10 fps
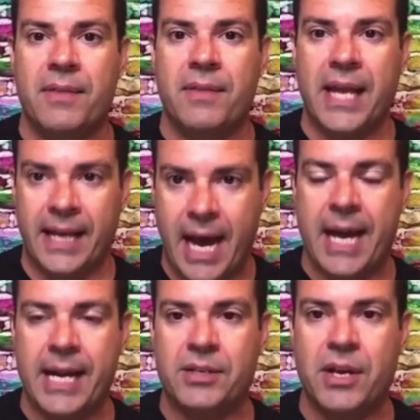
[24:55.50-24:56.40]
I got
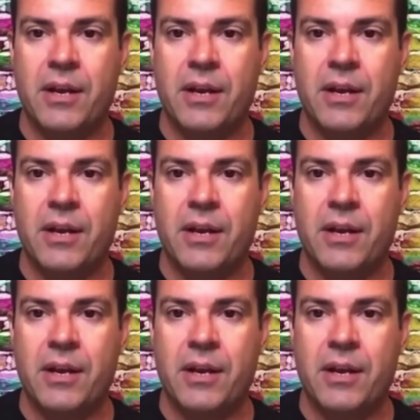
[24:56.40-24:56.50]
it.